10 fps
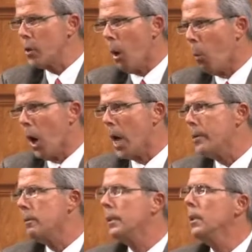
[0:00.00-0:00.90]
no
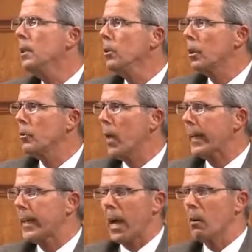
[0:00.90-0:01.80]
one could
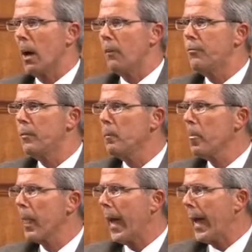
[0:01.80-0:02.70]
take care of.
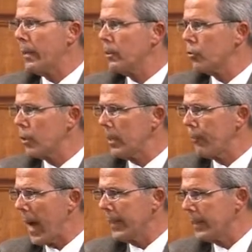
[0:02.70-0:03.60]
And she
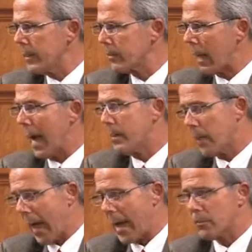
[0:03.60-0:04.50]
finally decides,
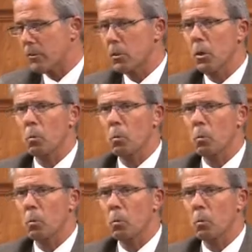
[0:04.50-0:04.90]
as you'll